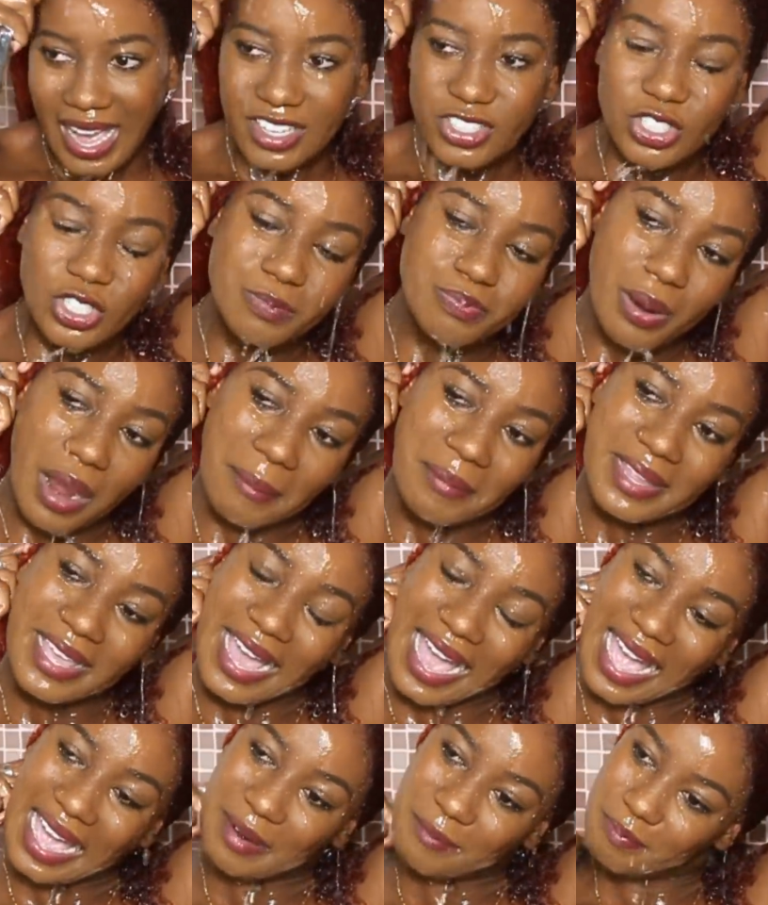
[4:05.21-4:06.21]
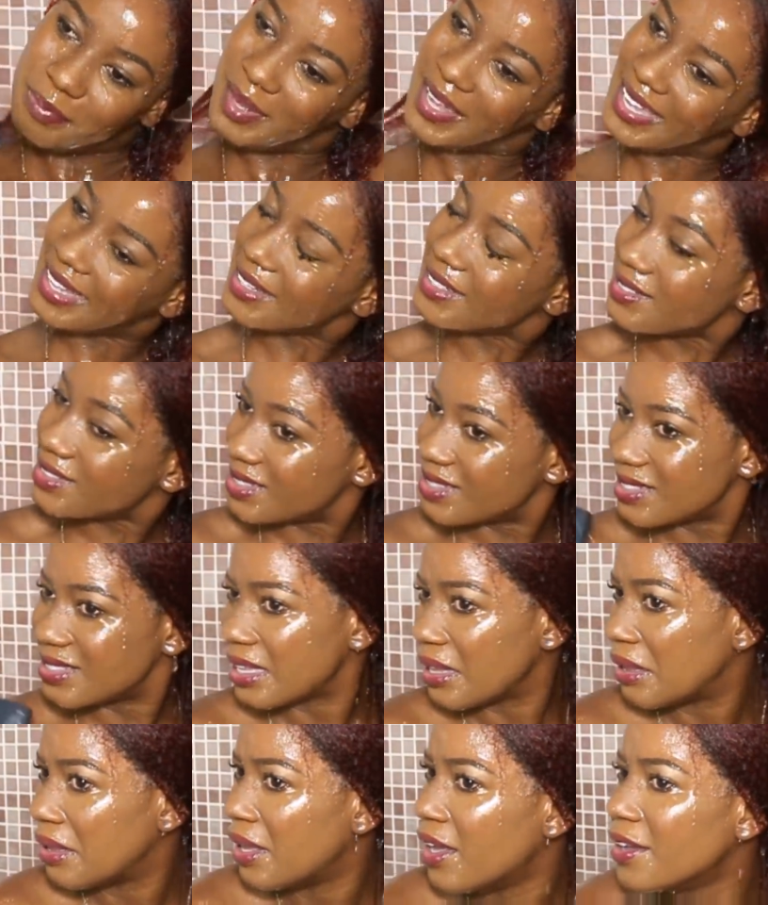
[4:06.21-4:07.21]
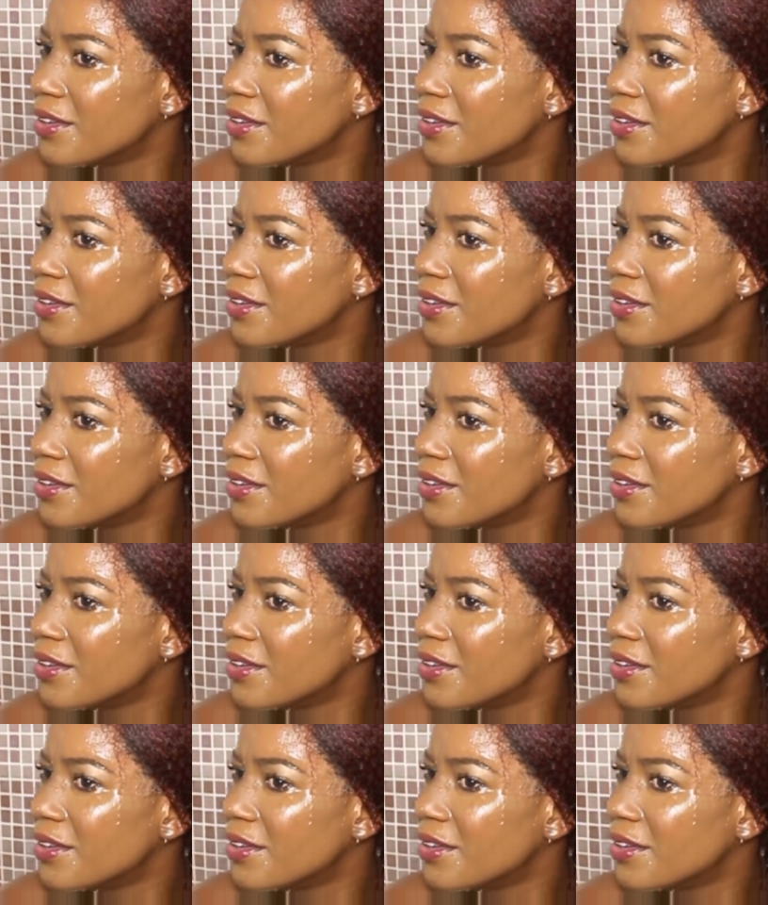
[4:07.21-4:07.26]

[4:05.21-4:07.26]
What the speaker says: I should probably add pins.